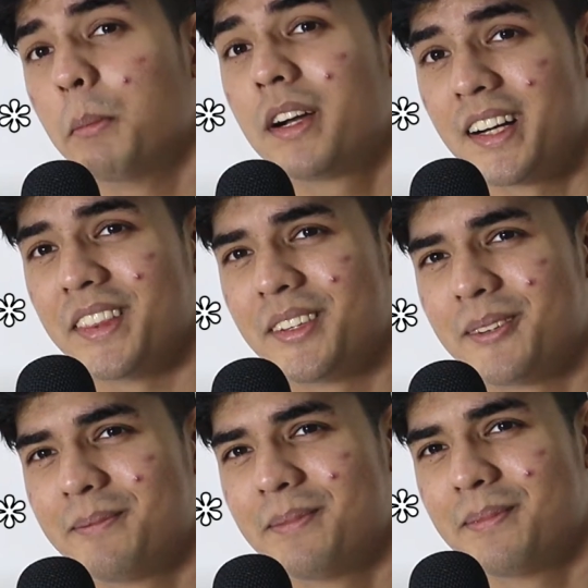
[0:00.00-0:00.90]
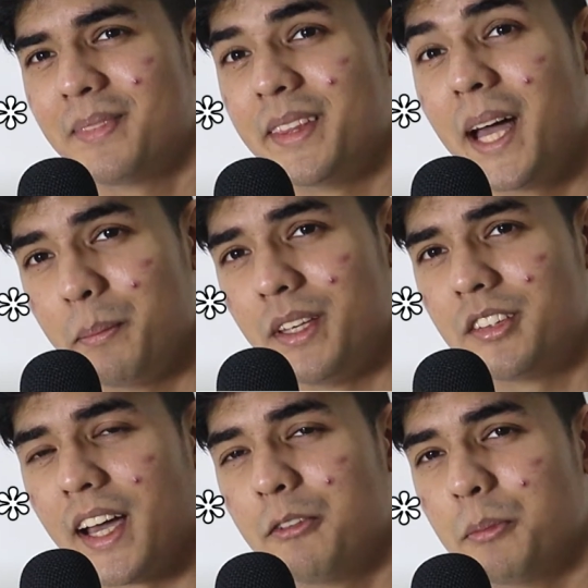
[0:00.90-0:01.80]
I'm a cusp. And that
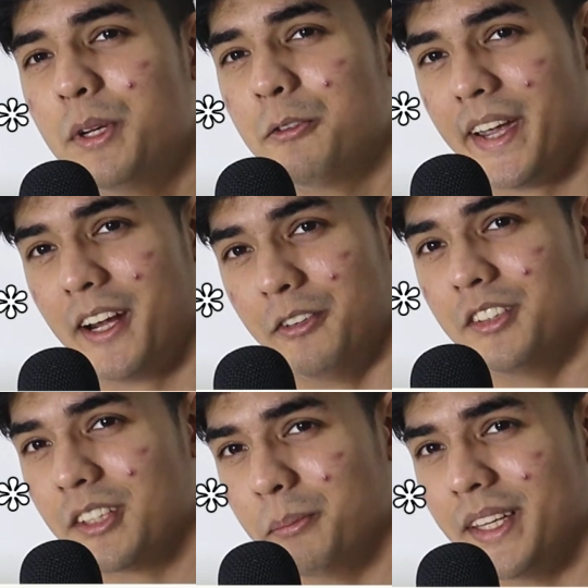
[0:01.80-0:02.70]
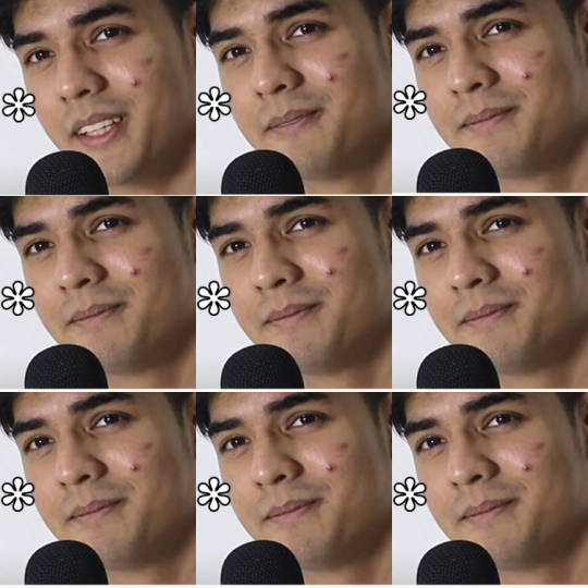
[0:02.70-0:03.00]
means I have a bit of Aries in me.